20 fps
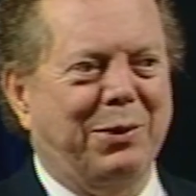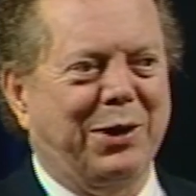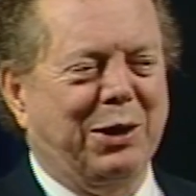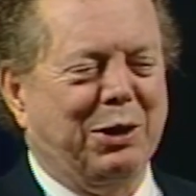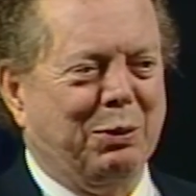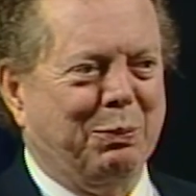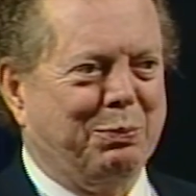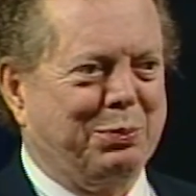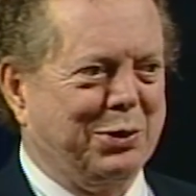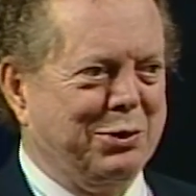a lot
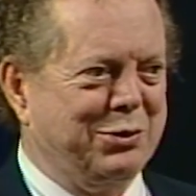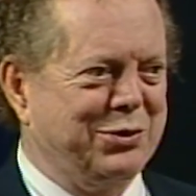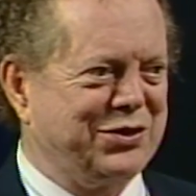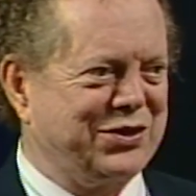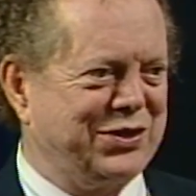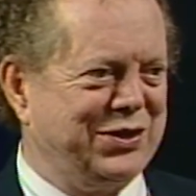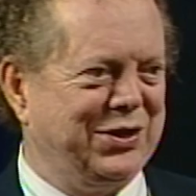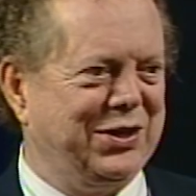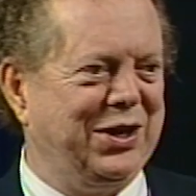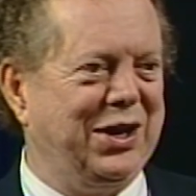better
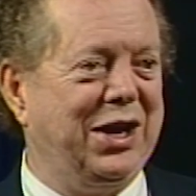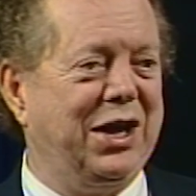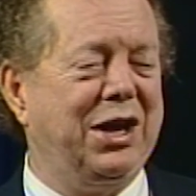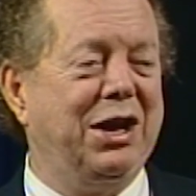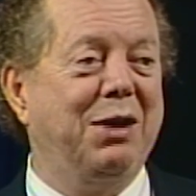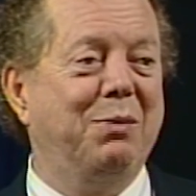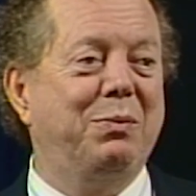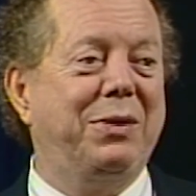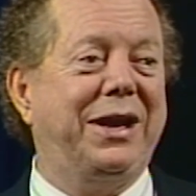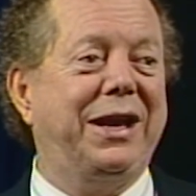person.
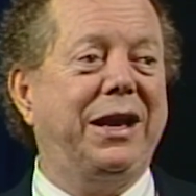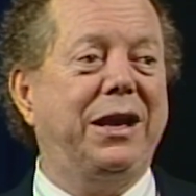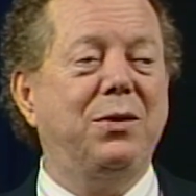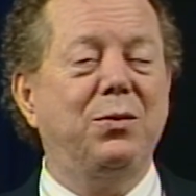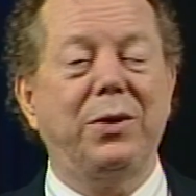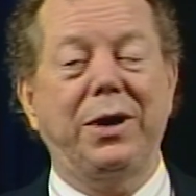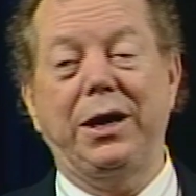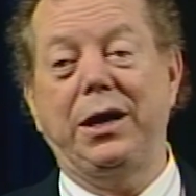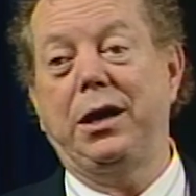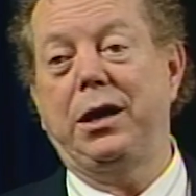But
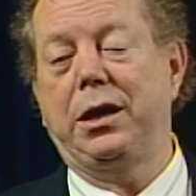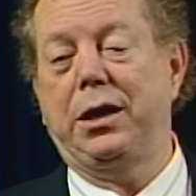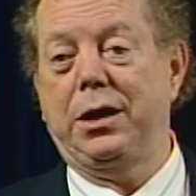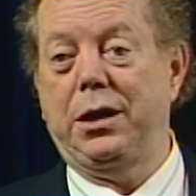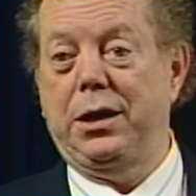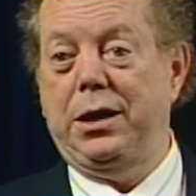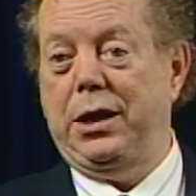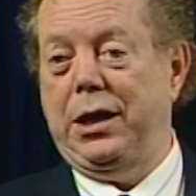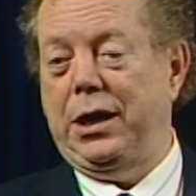anyway,